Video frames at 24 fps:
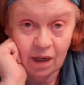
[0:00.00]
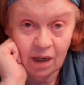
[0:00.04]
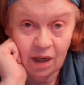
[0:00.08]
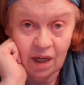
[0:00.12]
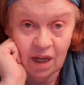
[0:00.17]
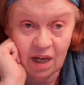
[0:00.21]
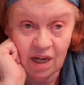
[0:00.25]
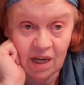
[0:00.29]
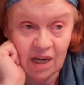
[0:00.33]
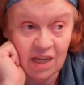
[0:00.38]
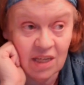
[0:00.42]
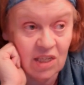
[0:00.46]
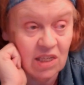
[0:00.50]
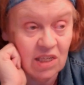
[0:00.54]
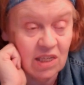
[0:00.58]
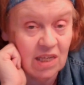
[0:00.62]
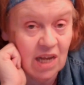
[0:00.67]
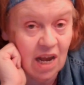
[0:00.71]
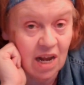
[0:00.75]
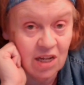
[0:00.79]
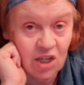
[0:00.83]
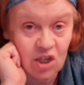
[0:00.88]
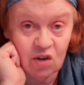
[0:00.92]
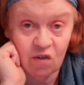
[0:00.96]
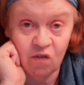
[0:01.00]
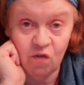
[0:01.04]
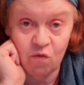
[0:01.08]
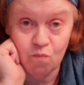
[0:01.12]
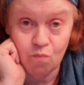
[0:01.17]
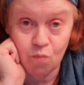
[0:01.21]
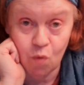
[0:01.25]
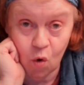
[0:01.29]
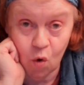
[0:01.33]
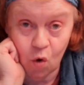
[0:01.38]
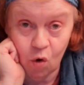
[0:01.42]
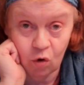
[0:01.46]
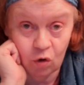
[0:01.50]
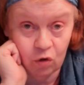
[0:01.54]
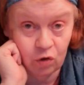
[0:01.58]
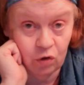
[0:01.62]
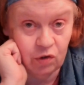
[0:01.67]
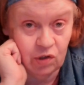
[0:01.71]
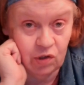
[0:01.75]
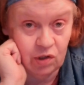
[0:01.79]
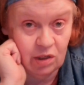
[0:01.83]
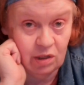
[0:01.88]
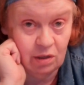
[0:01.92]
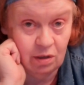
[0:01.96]
and a sense of
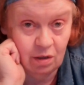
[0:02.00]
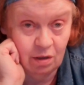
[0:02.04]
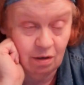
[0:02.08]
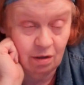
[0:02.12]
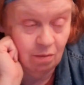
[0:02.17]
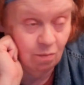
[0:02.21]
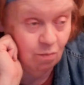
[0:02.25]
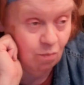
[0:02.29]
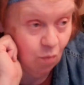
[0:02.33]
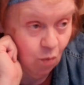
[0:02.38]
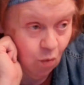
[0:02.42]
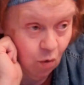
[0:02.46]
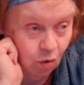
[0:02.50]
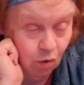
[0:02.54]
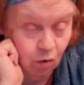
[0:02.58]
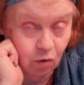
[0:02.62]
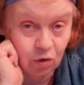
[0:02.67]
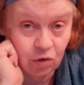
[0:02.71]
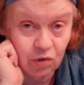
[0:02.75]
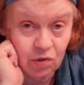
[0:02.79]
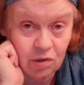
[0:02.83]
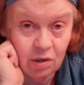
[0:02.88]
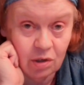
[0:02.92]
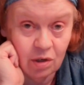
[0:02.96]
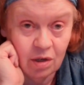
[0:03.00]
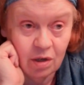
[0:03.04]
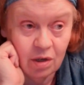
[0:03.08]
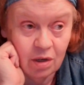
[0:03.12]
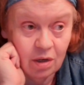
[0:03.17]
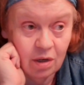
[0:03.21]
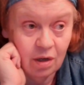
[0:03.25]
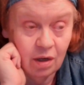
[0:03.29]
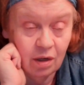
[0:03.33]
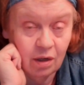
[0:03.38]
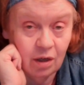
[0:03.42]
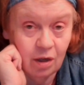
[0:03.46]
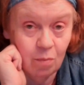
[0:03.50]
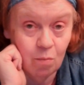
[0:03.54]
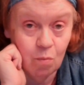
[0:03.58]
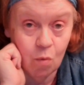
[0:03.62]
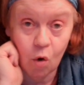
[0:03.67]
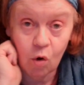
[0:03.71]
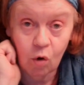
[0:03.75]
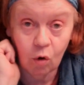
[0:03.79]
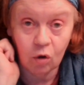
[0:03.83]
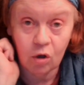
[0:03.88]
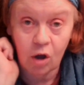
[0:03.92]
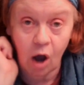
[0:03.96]
morals, a
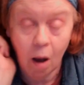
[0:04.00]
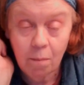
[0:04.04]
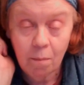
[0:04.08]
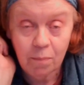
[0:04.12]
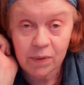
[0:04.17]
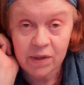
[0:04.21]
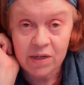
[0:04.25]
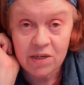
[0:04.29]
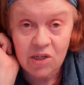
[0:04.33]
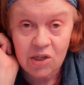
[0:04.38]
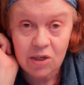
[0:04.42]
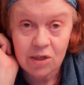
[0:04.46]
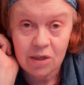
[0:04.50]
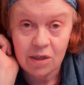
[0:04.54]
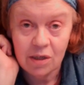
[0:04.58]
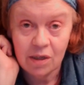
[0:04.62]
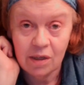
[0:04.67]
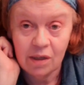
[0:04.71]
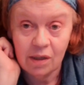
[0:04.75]
moral compass,